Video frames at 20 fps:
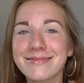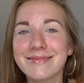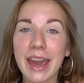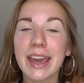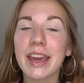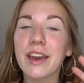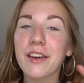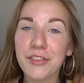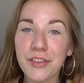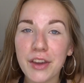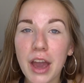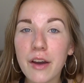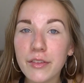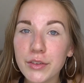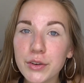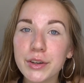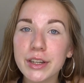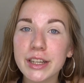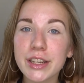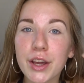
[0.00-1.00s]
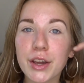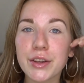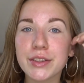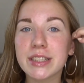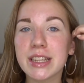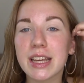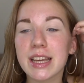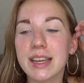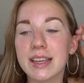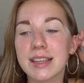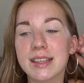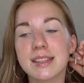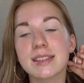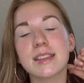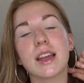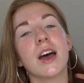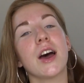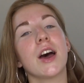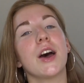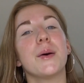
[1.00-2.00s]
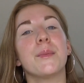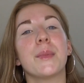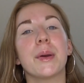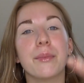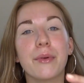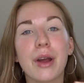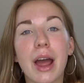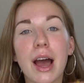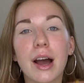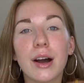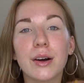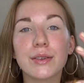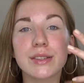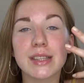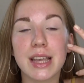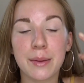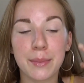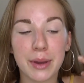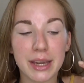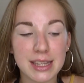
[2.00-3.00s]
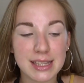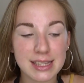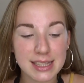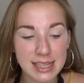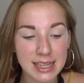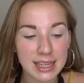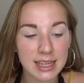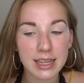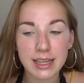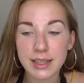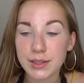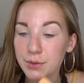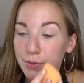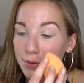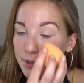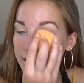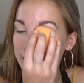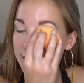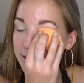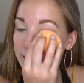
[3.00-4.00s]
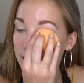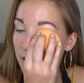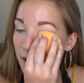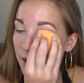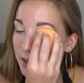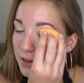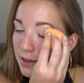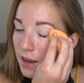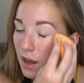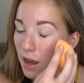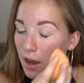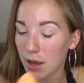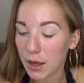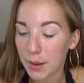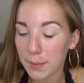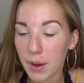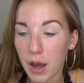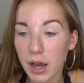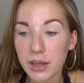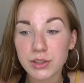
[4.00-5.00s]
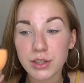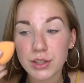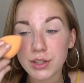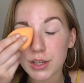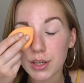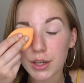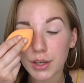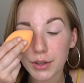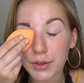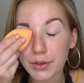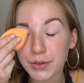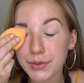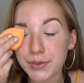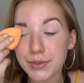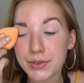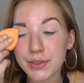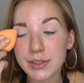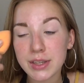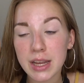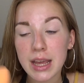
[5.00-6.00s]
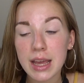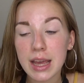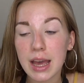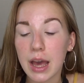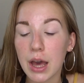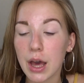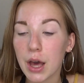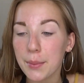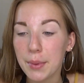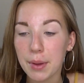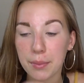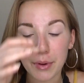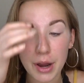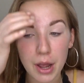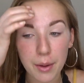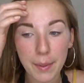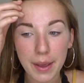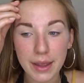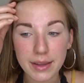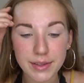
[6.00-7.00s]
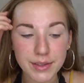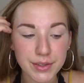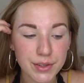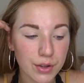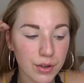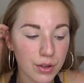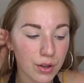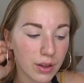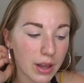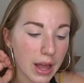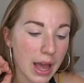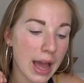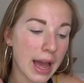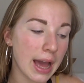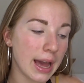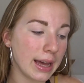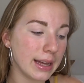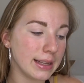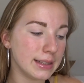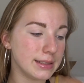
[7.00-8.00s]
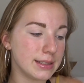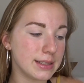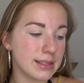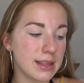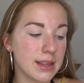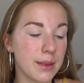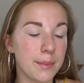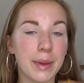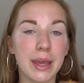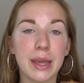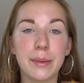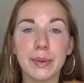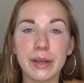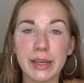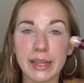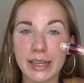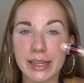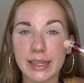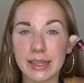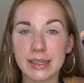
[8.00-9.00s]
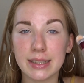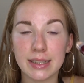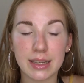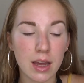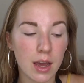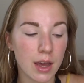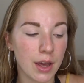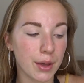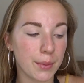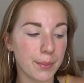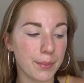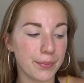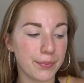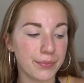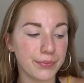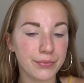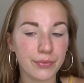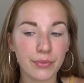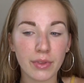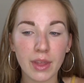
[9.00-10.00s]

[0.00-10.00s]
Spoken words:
If you haven't already noticed, my brows and my concealer is already done. I just used a brow pencil and the Maybelline